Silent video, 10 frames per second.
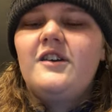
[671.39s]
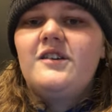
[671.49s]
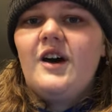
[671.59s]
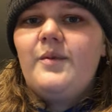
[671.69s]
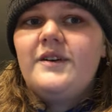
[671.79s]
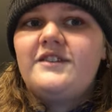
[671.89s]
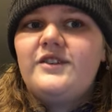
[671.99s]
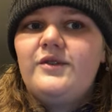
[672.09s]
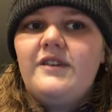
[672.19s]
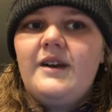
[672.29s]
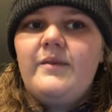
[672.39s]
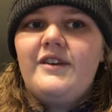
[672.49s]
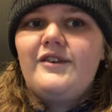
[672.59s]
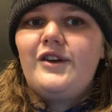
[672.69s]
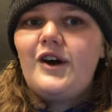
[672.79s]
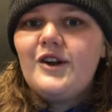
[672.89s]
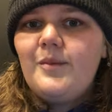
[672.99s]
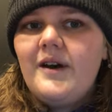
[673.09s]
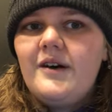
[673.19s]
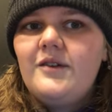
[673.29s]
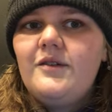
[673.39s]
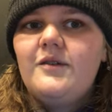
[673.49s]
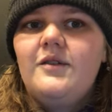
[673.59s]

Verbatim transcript: topics you would like me to talk about,